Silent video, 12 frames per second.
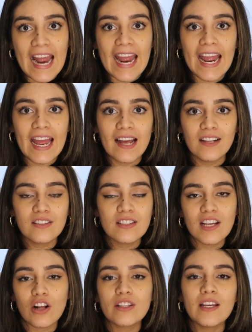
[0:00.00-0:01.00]
and
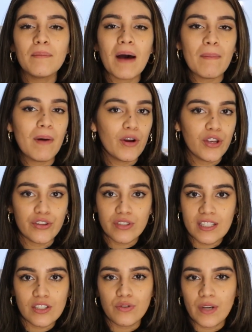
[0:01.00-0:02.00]
tell them about your
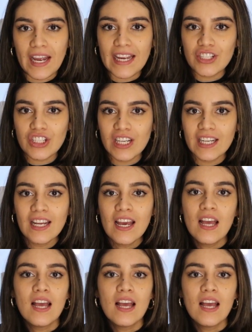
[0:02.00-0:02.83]
situation,